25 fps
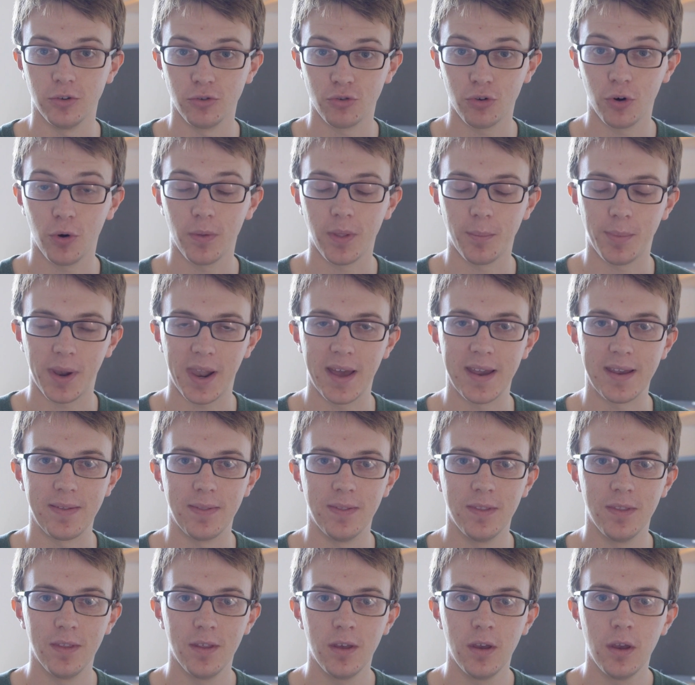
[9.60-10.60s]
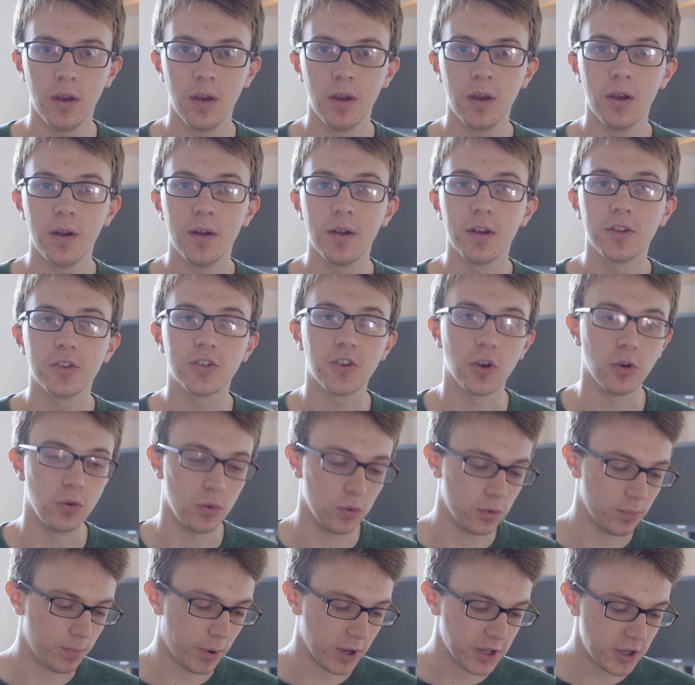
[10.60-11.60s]
control the plane. So
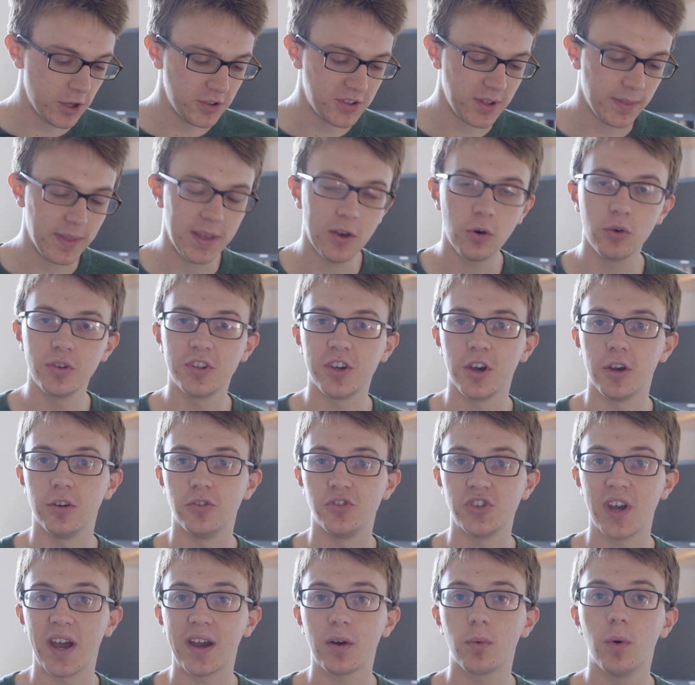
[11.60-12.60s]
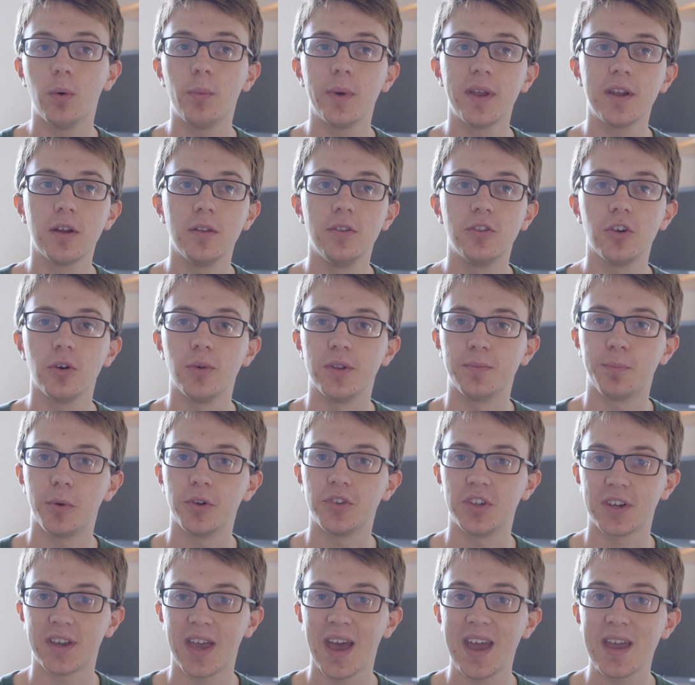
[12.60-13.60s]
by using the audio jack, what we can do is
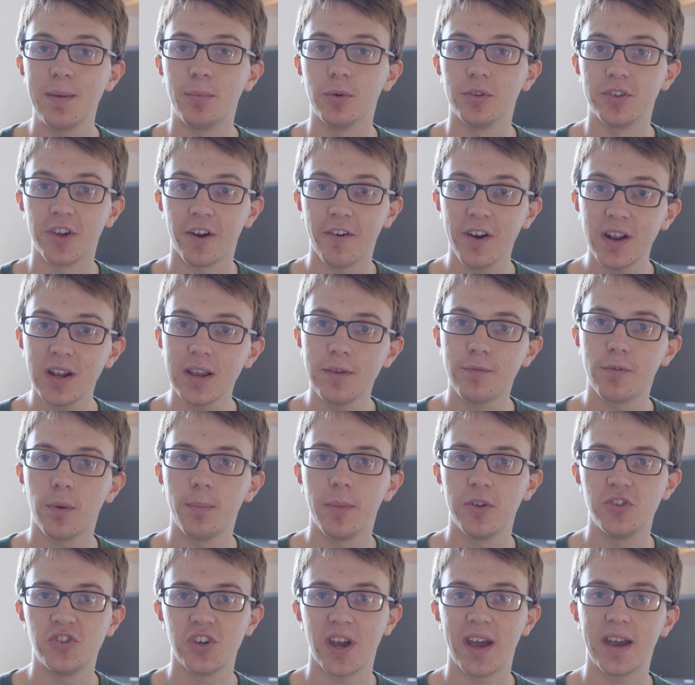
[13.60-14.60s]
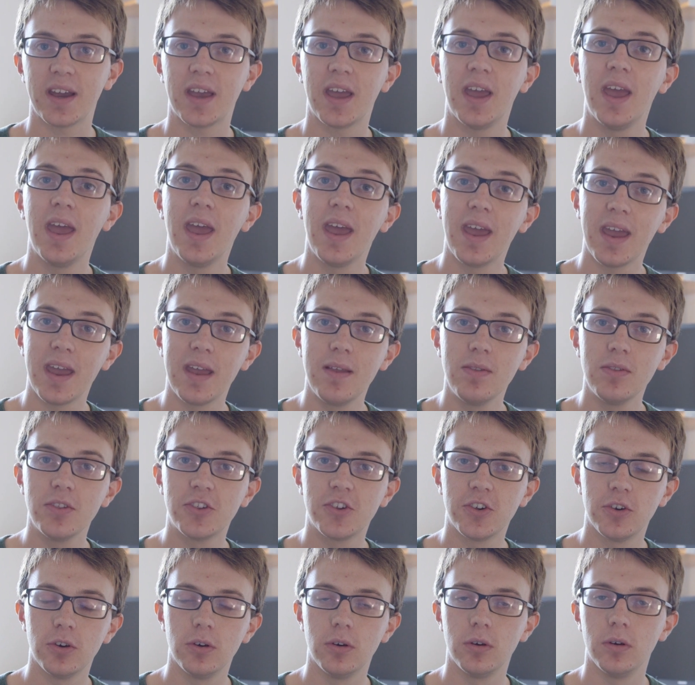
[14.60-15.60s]
put a cable directly from the jack
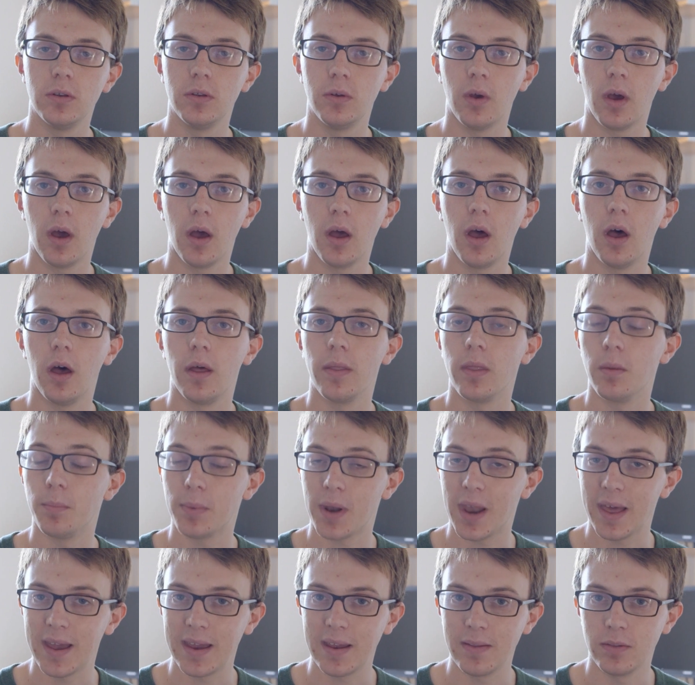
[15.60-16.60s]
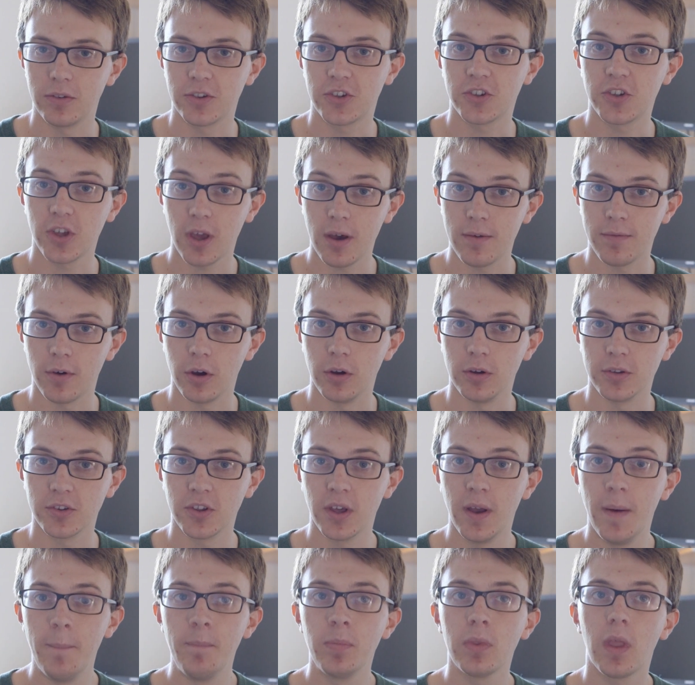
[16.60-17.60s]
into uh, the plane's servos,
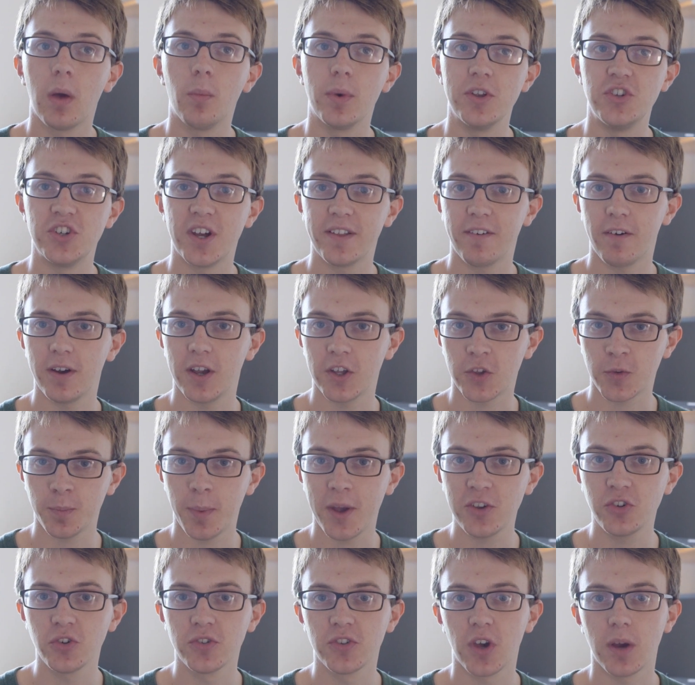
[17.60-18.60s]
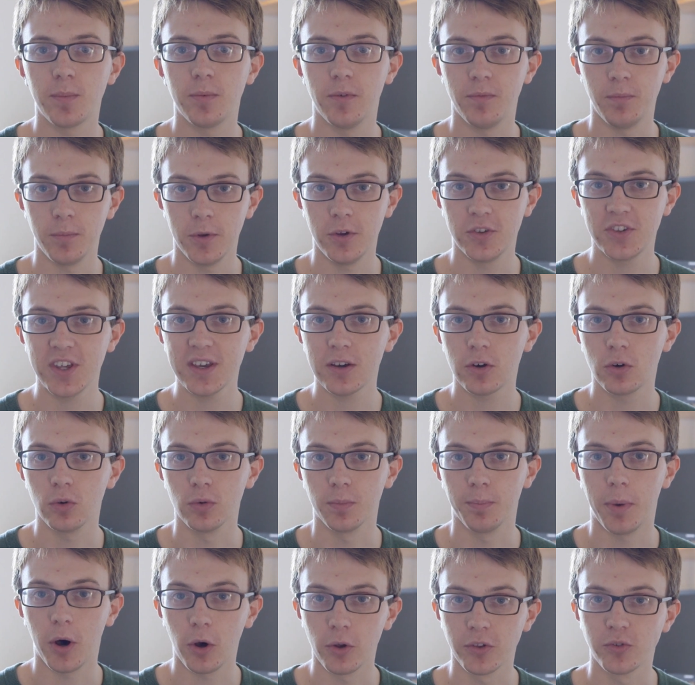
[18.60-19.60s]
and we generate a special type of music
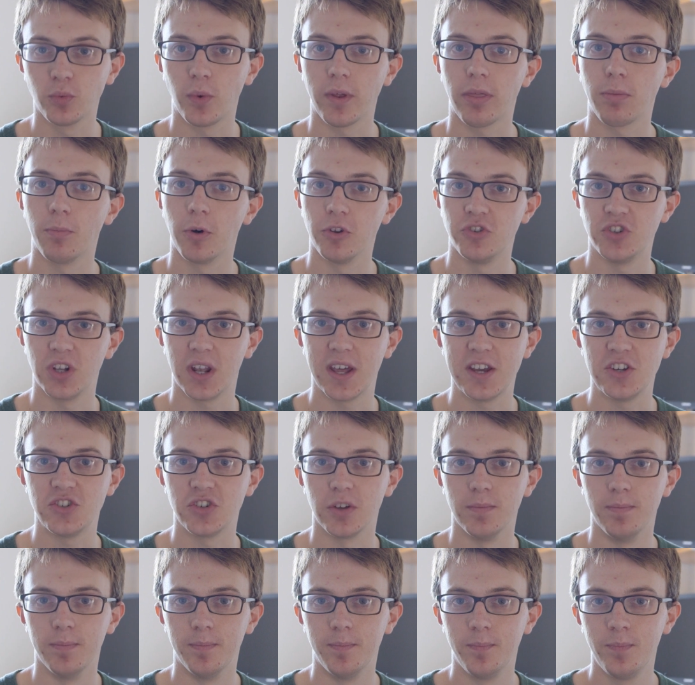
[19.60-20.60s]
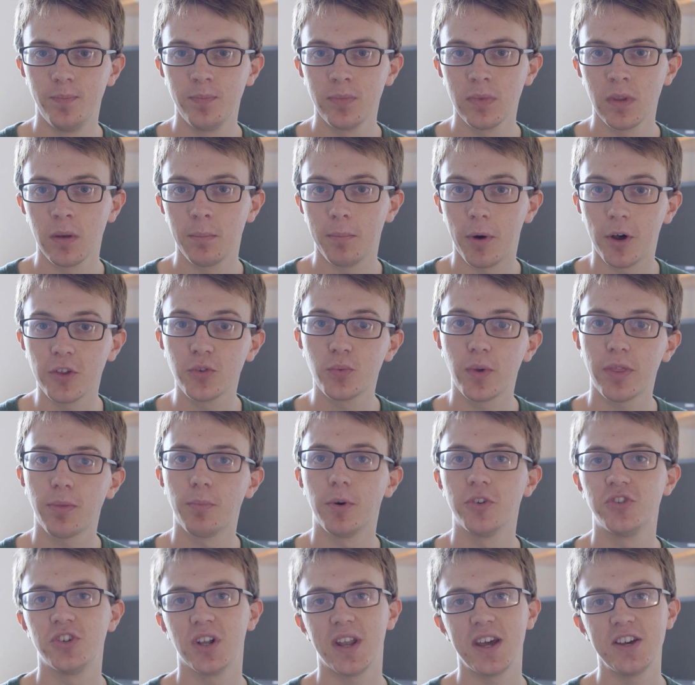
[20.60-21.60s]
called pulse width modulation. Pulse width
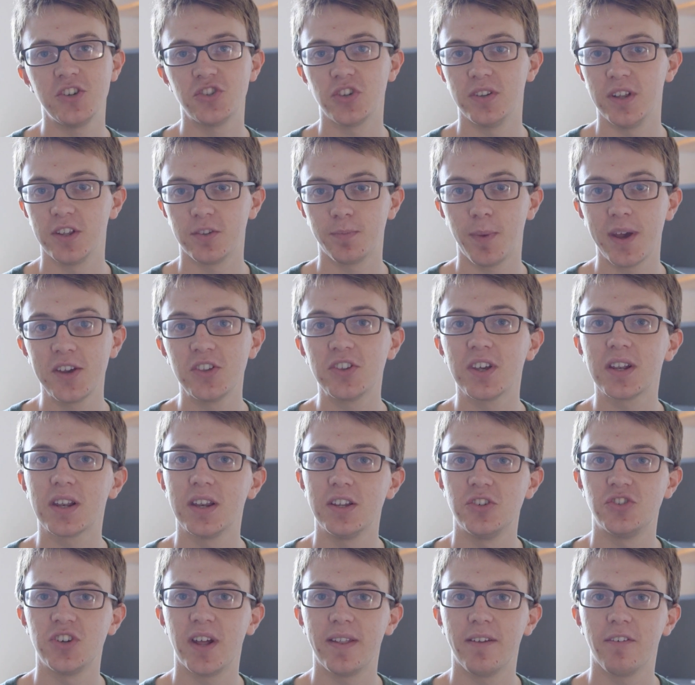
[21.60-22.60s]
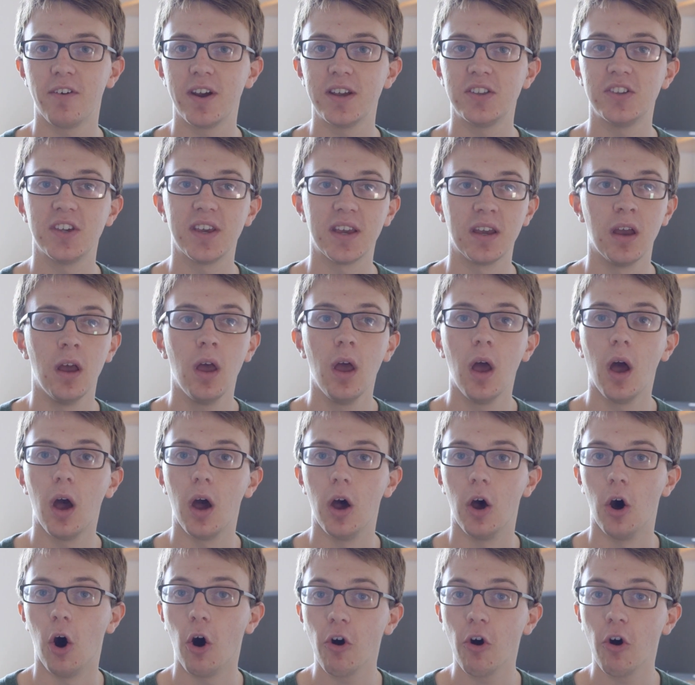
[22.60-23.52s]
modulation is basically generating a